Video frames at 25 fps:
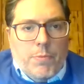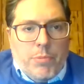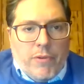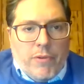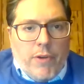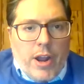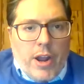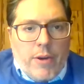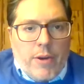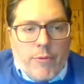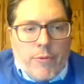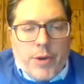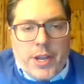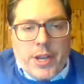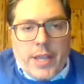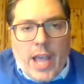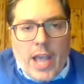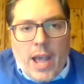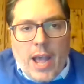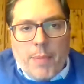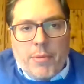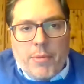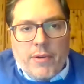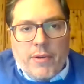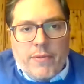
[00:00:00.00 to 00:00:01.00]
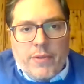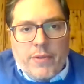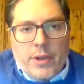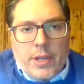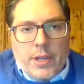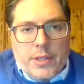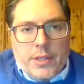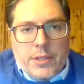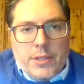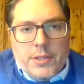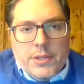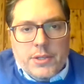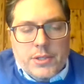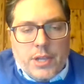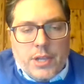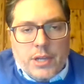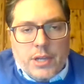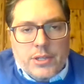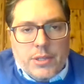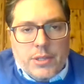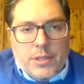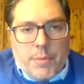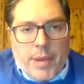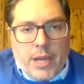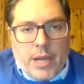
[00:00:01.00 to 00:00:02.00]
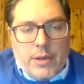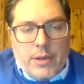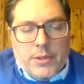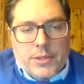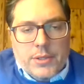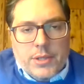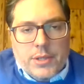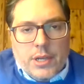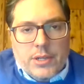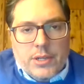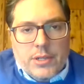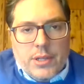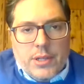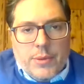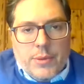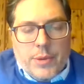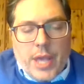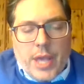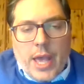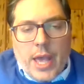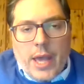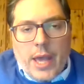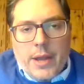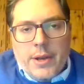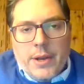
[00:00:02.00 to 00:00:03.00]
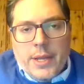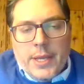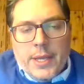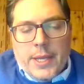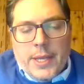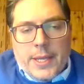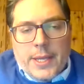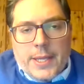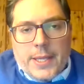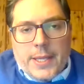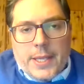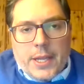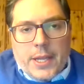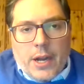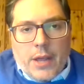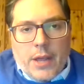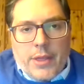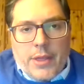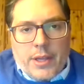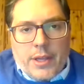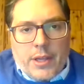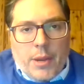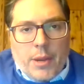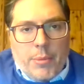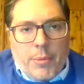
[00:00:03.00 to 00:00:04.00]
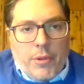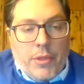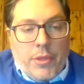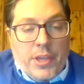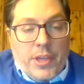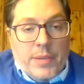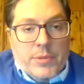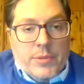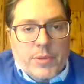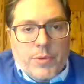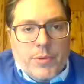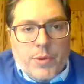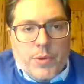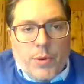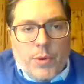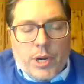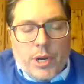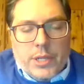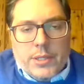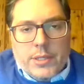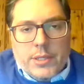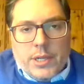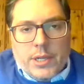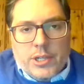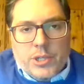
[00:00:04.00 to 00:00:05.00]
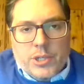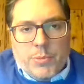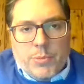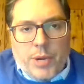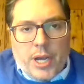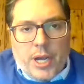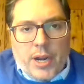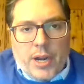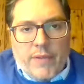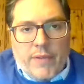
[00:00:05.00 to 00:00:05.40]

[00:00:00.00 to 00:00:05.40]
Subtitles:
provide a recap of the panel discussion that we had, I think a couple of themes that we wanted to touch upon.